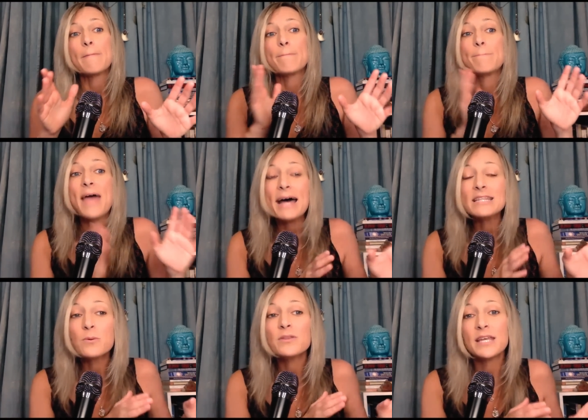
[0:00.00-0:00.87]

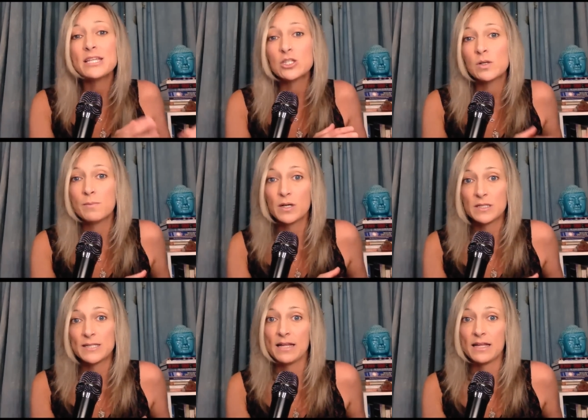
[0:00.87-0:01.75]
that's what the history
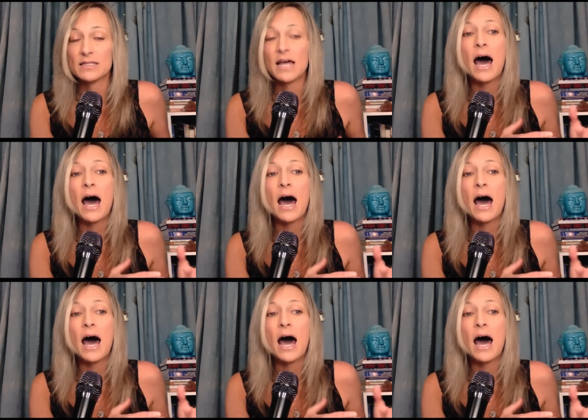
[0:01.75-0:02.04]
books tell us.